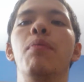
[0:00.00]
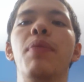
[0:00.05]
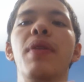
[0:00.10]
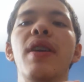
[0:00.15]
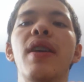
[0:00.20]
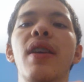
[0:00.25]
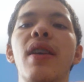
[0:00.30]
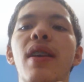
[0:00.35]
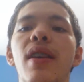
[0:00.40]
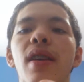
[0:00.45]

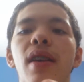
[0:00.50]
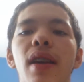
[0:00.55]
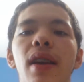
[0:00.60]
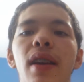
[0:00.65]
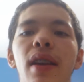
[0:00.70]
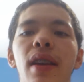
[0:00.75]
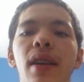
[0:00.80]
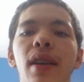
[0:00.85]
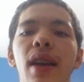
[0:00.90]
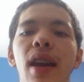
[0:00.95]
be
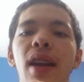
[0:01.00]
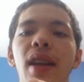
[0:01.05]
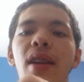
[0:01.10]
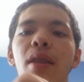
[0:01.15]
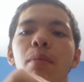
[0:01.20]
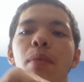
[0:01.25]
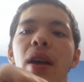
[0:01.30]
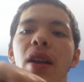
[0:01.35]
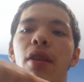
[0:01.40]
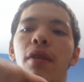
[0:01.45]
getting
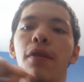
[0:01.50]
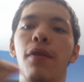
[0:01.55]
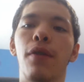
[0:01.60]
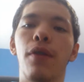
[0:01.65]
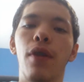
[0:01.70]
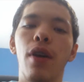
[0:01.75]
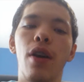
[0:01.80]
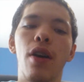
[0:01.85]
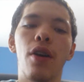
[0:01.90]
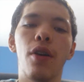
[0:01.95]
a better
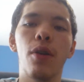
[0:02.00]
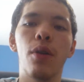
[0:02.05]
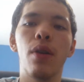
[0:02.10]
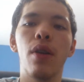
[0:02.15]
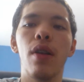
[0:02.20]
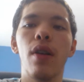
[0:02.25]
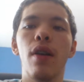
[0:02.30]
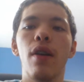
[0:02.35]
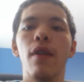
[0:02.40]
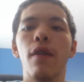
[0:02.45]
flow
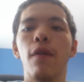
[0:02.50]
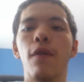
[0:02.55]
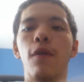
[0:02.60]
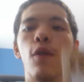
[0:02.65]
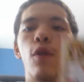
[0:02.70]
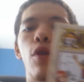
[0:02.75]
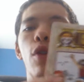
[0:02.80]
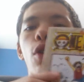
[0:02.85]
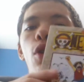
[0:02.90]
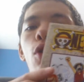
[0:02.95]

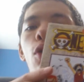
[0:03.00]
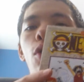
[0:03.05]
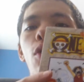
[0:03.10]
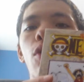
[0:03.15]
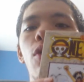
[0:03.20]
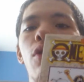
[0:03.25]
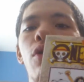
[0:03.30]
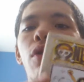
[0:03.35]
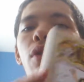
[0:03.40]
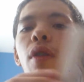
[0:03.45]
for the
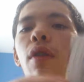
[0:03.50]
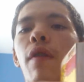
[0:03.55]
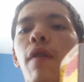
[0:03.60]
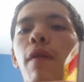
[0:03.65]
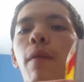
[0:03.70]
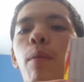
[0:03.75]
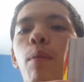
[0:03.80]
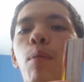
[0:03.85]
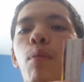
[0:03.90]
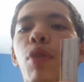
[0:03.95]
whole
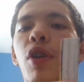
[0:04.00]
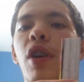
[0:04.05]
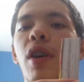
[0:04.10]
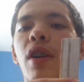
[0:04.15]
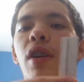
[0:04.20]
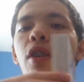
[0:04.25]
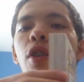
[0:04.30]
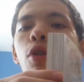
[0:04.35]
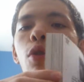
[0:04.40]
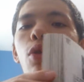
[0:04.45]

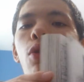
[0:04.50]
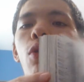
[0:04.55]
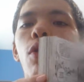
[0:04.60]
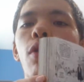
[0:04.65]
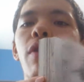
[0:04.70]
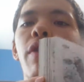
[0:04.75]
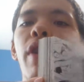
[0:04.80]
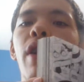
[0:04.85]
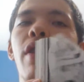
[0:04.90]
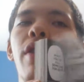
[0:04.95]
book, your
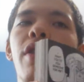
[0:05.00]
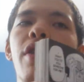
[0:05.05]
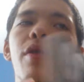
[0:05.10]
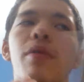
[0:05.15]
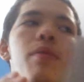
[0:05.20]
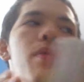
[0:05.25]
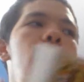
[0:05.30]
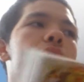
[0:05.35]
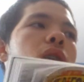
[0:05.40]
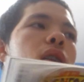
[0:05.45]
whole
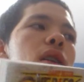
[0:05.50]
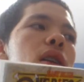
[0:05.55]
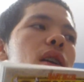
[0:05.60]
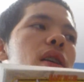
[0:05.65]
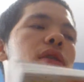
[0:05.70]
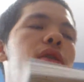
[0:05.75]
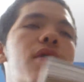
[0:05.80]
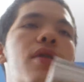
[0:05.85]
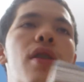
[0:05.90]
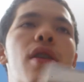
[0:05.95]
volume.
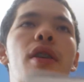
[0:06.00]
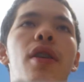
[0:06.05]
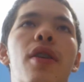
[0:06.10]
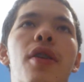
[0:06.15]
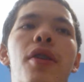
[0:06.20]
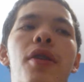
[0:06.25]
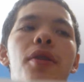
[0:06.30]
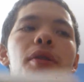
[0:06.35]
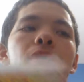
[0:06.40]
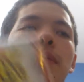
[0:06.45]
And
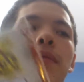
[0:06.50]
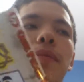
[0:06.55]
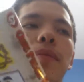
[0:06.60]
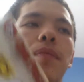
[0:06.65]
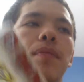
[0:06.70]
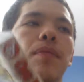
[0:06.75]
so,